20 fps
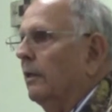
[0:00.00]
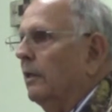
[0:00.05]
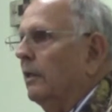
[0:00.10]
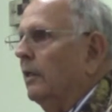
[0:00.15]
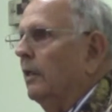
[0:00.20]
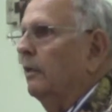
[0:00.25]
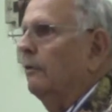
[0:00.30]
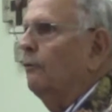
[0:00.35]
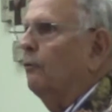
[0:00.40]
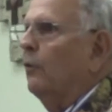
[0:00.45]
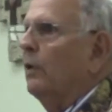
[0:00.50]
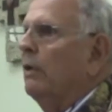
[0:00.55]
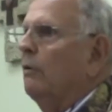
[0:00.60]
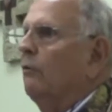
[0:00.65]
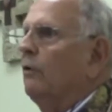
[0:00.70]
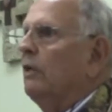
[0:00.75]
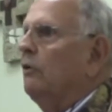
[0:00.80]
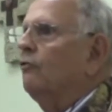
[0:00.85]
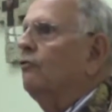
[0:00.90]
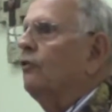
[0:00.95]
if we
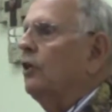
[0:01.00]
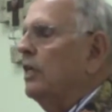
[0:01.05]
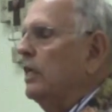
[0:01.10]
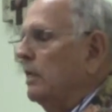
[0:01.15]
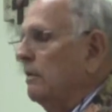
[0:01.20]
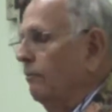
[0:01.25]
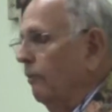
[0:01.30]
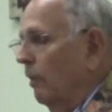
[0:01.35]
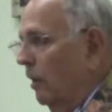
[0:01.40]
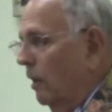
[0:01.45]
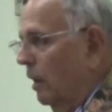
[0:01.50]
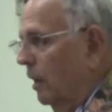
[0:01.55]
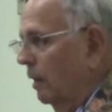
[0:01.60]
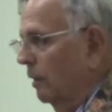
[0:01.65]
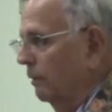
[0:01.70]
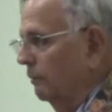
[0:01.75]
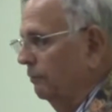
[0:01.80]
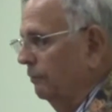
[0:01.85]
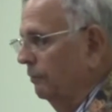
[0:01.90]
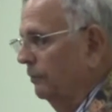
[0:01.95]
receive
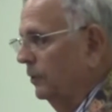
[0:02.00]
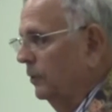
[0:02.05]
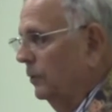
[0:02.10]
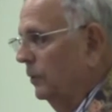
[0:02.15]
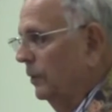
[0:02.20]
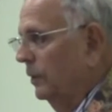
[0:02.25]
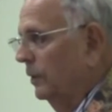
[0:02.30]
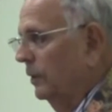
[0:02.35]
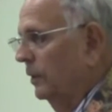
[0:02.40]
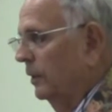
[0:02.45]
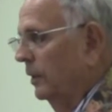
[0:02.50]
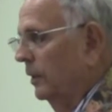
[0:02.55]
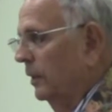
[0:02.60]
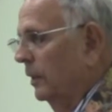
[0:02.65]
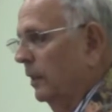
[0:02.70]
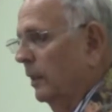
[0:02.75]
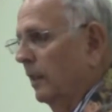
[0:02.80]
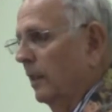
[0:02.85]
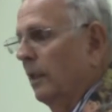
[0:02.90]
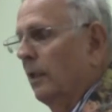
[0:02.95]
love,
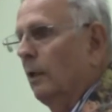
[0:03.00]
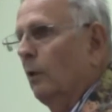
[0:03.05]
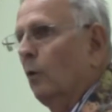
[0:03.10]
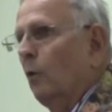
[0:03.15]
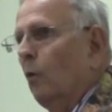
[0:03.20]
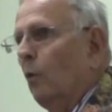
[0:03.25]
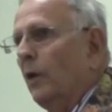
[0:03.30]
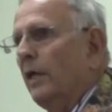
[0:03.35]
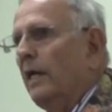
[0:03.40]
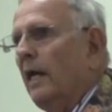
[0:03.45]
we